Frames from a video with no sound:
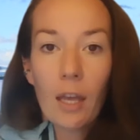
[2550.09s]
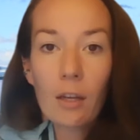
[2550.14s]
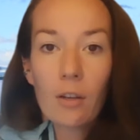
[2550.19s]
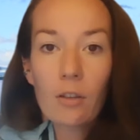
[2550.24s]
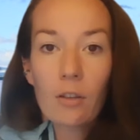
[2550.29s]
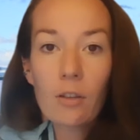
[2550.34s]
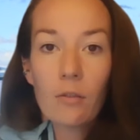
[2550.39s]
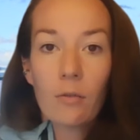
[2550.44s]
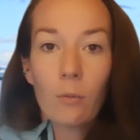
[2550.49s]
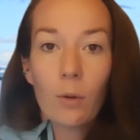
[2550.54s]

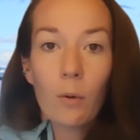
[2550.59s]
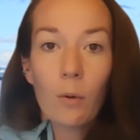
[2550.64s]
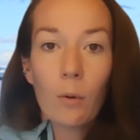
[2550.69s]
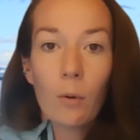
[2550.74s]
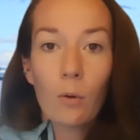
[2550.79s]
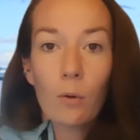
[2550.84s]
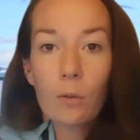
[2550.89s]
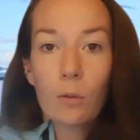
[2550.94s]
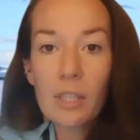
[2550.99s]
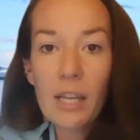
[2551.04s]
because if we were
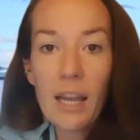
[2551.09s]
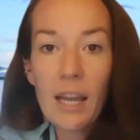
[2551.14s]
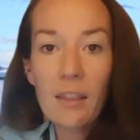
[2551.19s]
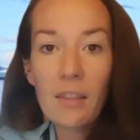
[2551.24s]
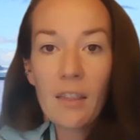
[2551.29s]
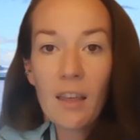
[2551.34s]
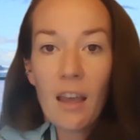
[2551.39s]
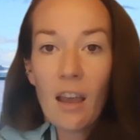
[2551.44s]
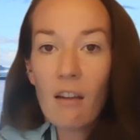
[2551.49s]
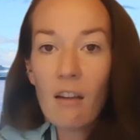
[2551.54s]
all to
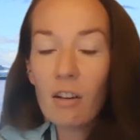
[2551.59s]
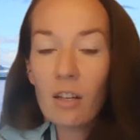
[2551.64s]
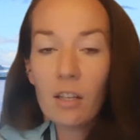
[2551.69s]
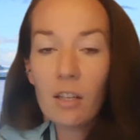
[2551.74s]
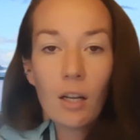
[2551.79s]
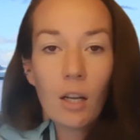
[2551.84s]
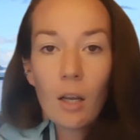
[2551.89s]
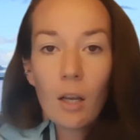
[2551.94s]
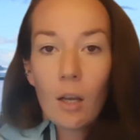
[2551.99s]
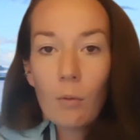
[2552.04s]
head there and